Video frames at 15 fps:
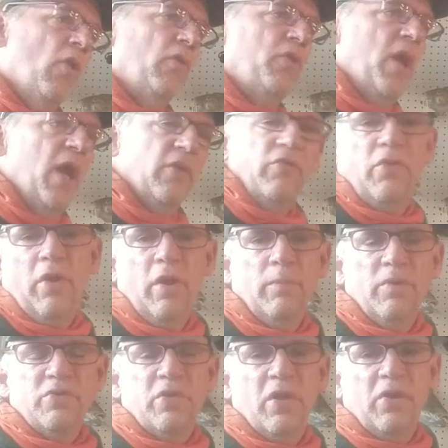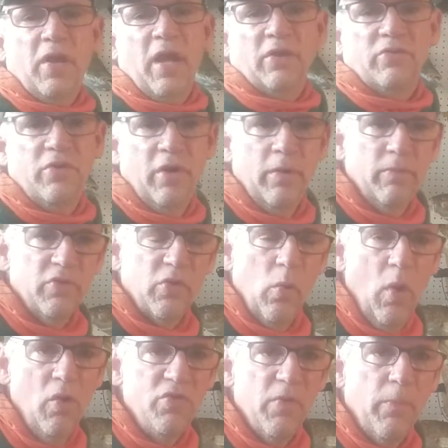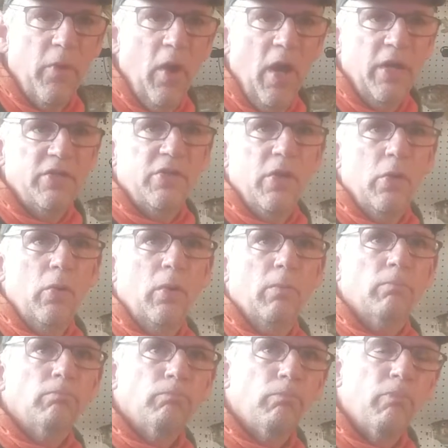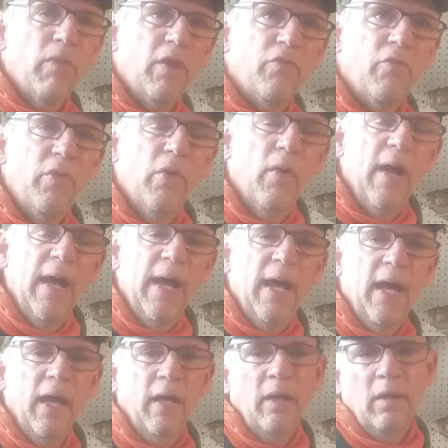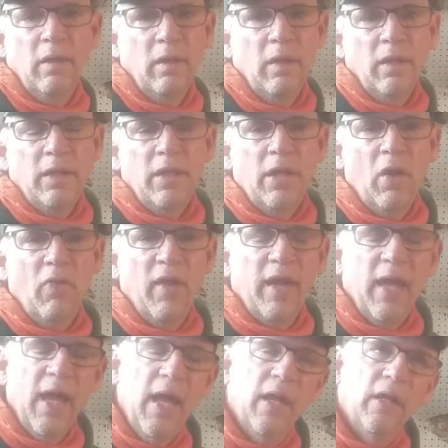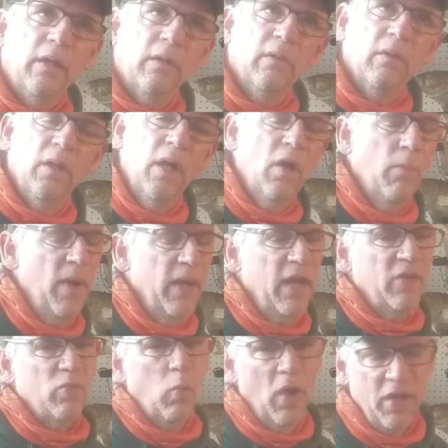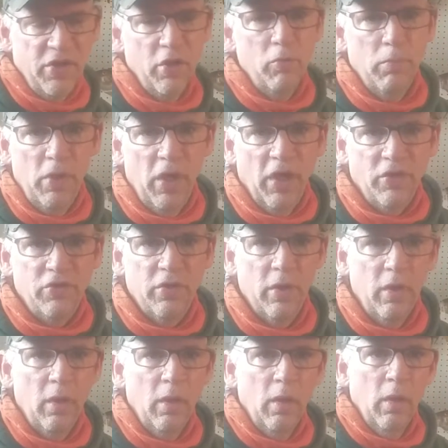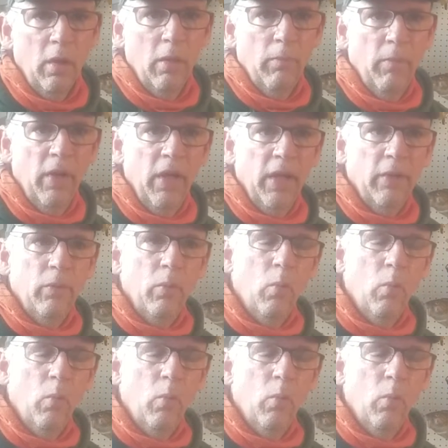the taxidermist and the taxidermist quotes a price to them that's real high, they kind of, oh man, that's way too much. But